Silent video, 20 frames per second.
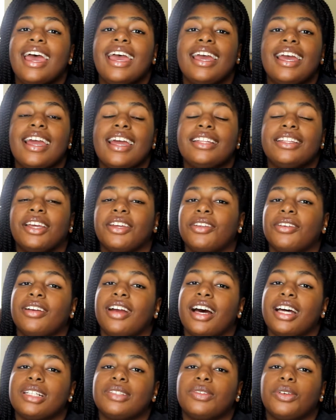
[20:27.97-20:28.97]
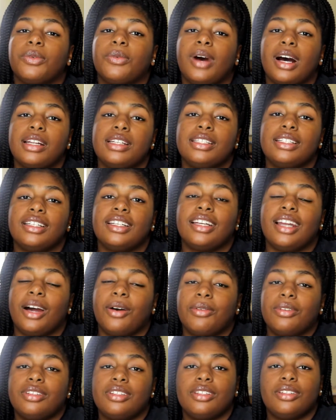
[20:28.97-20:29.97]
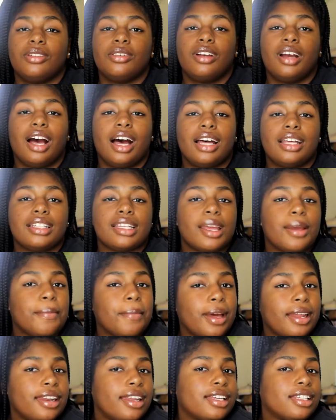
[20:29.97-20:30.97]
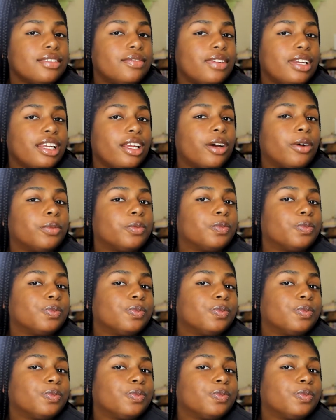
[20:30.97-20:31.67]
and thank you guys for watching, and I will see you guys in my next video.